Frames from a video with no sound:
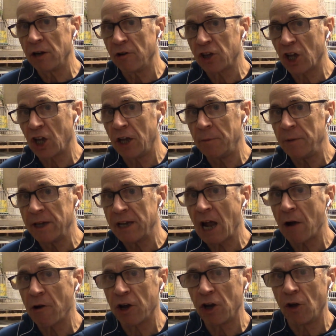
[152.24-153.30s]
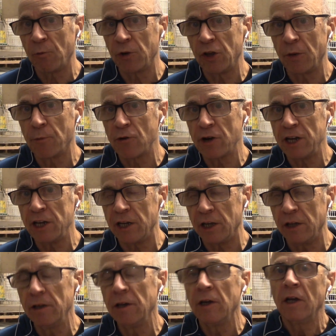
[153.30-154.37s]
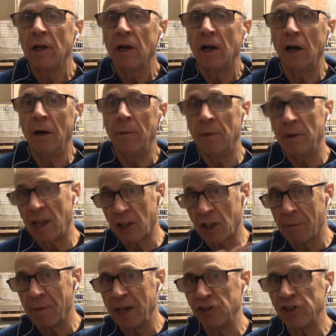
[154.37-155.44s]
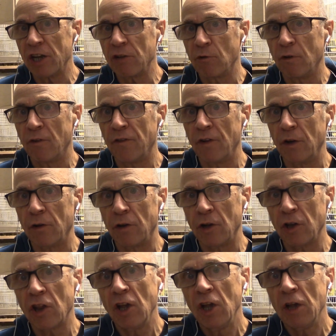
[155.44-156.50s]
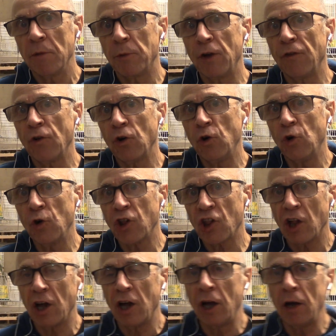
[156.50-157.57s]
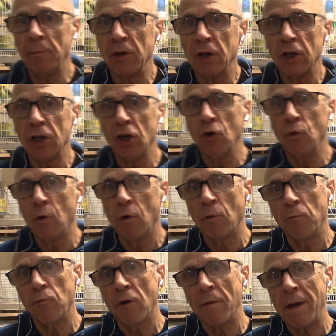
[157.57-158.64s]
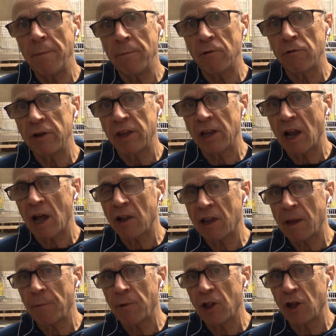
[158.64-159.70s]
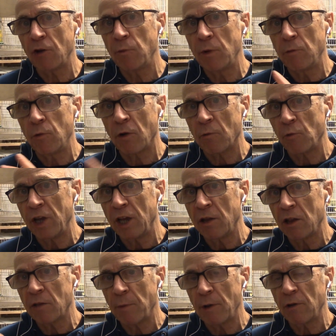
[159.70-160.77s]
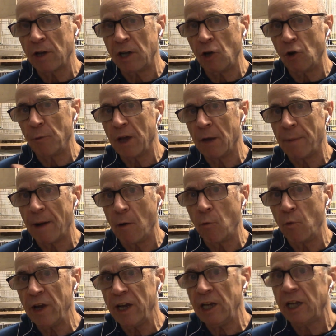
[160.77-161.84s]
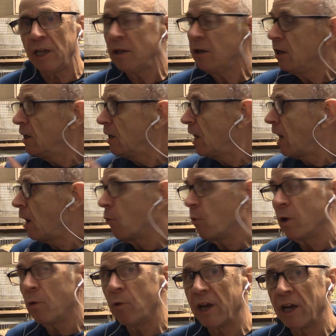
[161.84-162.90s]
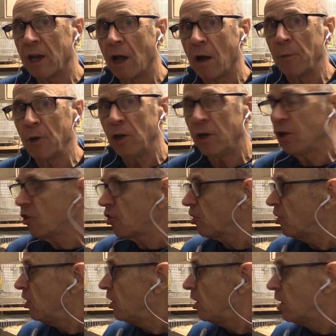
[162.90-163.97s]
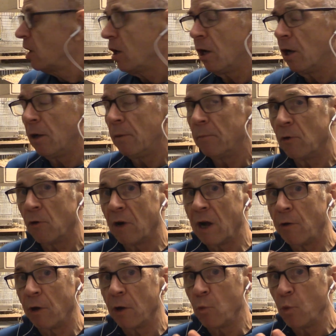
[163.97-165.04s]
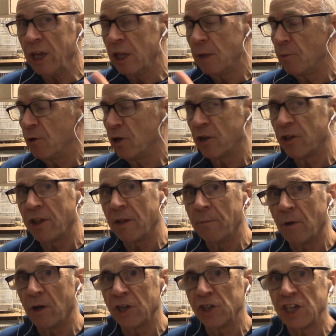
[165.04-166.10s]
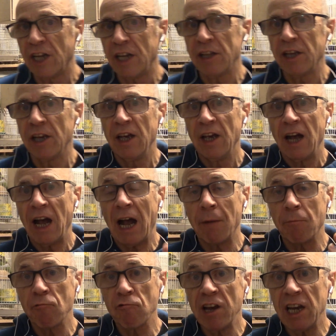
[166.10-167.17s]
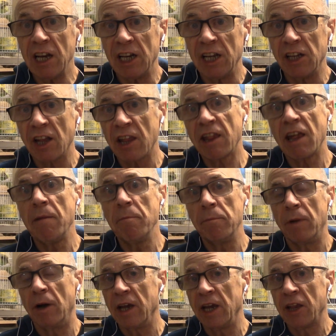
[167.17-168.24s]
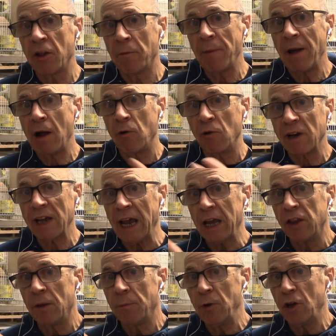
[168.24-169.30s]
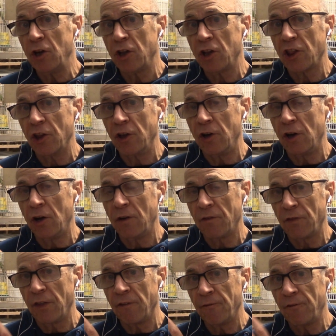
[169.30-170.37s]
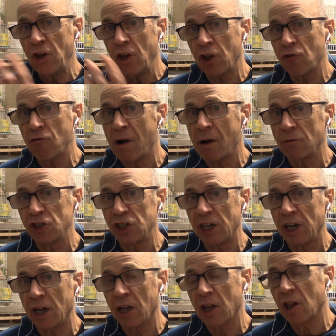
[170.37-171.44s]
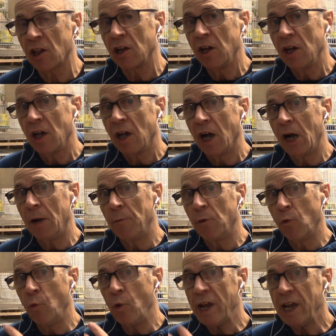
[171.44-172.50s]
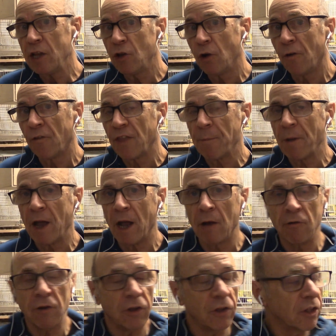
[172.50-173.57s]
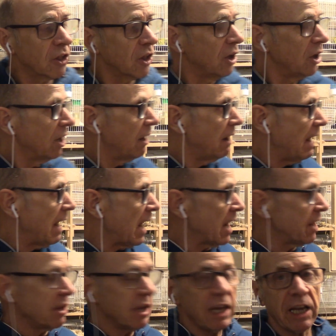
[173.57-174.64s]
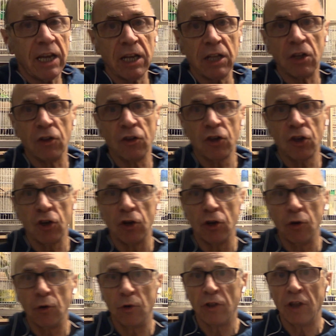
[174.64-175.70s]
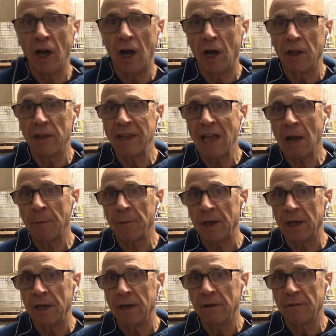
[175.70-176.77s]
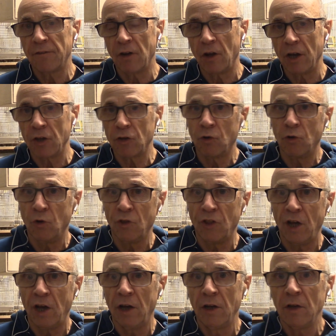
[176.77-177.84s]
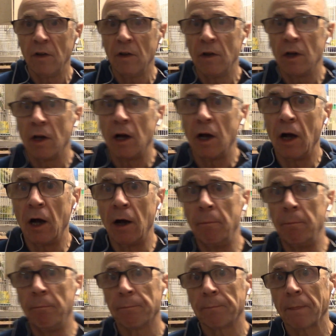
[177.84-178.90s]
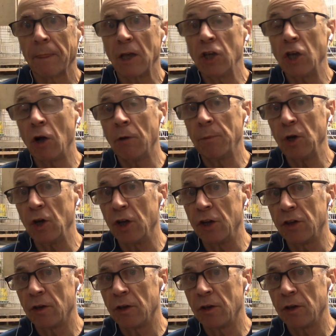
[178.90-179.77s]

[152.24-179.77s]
is going to be carrying on with the breeding. That's the main general focus. But of course, you will remember in the last episode we spoke a little bit about weaning, how we wean our birds, or how I wean the birds in my shed. And really December is about getting the birds that are the first round chicks weaned off the parents and into the nappy flight, or the young bird